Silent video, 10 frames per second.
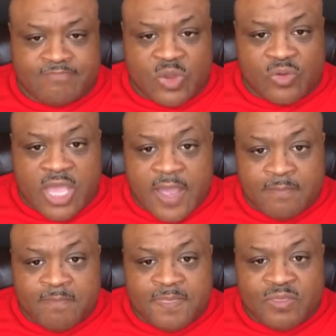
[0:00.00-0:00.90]
Okay?
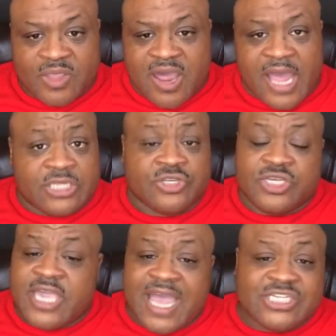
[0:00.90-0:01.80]
All right, so
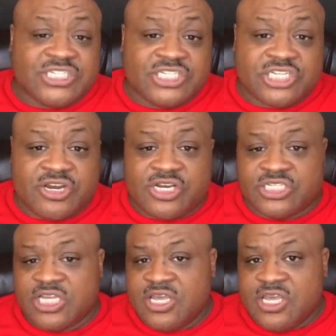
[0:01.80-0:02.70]
you got your insurance.